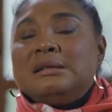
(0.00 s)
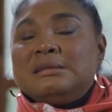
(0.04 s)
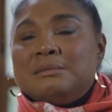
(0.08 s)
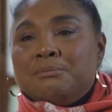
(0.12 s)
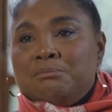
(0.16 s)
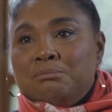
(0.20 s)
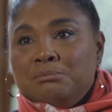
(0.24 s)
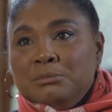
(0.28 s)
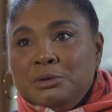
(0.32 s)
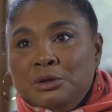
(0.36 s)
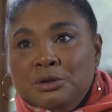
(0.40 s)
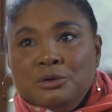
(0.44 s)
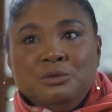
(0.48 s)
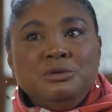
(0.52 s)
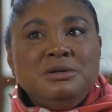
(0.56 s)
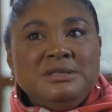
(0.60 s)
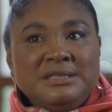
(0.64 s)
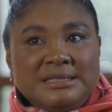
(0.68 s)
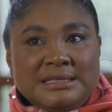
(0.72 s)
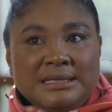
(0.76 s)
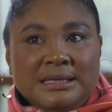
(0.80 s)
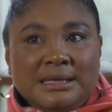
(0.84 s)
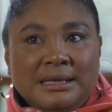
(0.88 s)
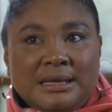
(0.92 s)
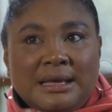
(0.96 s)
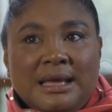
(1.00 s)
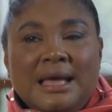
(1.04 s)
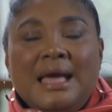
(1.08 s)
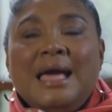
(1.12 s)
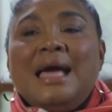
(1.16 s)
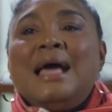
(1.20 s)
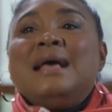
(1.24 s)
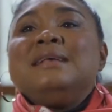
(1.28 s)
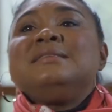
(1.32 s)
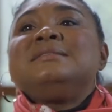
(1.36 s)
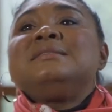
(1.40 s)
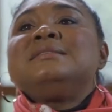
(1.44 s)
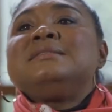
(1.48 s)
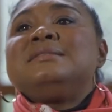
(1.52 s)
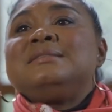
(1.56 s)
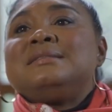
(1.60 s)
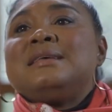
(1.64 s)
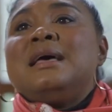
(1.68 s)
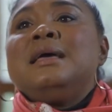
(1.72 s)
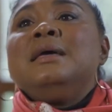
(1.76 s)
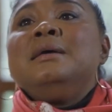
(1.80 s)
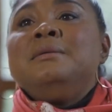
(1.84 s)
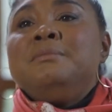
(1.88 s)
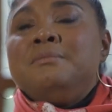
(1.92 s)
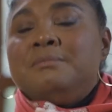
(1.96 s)
music has the
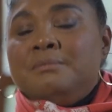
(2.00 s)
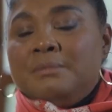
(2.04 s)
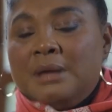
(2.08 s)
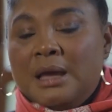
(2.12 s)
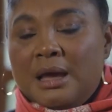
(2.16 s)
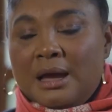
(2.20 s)
same